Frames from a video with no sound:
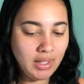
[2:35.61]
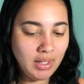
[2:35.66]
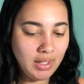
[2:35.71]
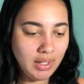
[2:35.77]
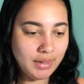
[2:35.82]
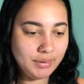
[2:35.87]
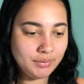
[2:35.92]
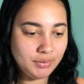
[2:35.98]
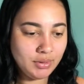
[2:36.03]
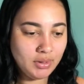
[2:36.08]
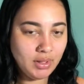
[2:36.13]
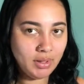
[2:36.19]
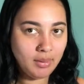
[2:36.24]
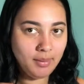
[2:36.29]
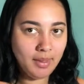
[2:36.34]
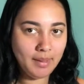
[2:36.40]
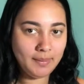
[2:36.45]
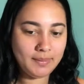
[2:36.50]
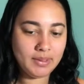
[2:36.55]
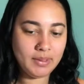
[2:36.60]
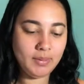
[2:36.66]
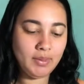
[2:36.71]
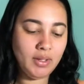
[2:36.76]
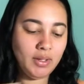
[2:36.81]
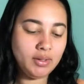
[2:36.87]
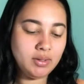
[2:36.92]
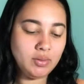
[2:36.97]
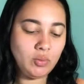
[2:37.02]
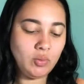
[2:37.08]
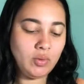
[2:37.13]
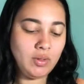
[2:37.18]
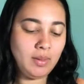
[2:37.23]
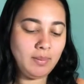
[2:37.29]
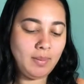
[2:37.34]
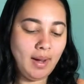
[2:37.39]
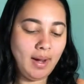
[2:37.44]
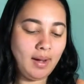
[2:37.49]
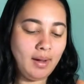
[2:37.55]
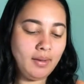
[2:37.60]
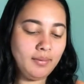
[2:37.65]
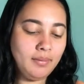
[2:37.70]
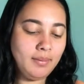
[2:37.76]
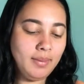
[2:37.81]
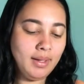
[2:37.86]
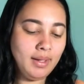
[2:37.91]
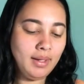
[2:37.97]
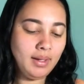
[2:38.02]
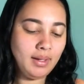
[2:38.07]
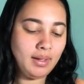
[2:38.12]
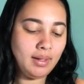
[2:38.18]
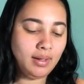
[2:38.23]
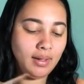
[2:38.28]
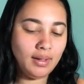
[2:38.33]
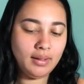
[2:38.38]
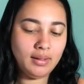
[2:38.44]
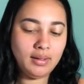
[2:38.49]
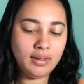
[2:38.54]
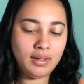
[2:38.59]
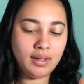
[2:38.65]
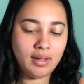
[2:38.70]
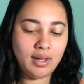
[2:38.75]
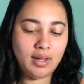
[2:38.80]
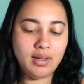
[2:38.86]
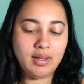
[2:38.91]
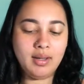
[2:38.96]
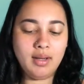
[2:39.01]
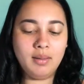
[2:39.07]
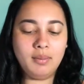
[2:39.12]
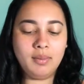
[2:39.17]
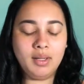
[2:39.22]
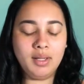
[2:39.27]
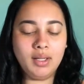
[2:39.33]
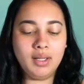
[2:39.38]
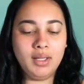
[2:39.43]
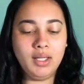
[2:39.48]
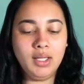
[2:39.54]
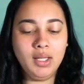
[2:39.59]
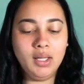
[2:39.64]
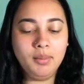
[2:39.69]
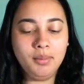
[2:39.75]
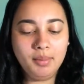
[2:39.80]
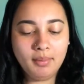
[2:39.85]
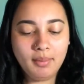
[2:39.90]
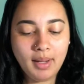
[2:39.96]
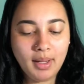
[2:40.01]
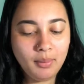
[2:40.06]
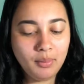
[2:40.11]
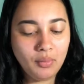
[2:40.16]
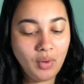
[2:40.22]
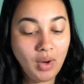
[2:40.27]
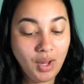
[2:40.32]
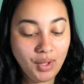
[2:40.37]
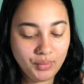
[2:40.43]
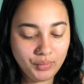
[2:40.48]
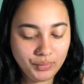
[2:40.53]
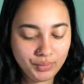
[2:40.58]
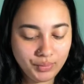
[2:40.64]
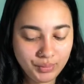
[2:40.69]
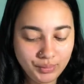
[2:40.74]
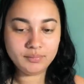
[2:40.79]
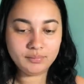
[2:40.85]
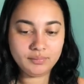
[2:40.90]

And I'm just going to pop some onto the back of my hand. And then I'm going to clean up my brows.